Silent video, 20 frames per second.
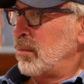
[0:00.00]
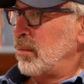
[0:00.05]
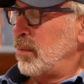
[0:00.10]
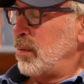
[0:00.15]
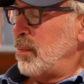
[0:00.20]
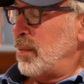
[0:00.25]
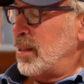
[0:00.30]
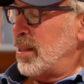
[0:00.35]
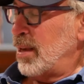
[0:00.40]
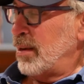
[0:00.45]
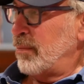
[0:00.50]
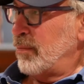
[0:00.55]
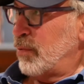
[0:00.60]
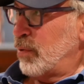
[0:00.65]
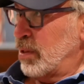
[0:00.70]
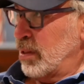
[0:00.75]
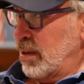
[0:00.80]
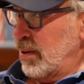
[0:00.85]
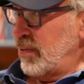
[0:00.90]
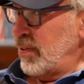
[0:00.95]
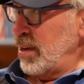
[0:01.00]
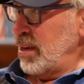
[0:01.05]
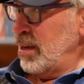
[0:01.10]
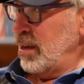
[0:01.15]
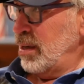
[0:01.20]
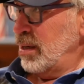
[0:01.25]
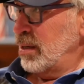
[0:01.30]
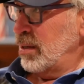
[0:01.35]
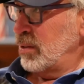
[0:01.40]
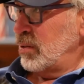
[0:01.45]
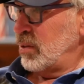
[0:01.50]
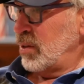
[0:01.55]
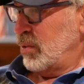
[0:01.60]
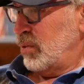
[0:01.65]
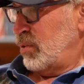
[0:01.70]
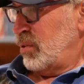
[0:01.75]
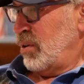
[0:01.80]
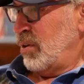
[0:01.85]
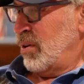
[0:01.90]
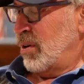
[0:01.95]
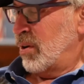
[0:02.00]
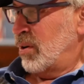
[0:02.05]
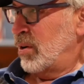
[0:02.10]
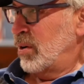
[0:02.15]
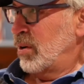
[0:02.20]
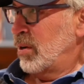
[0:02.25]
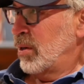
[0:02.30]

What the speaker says: you mean like for a living? She goes, sure.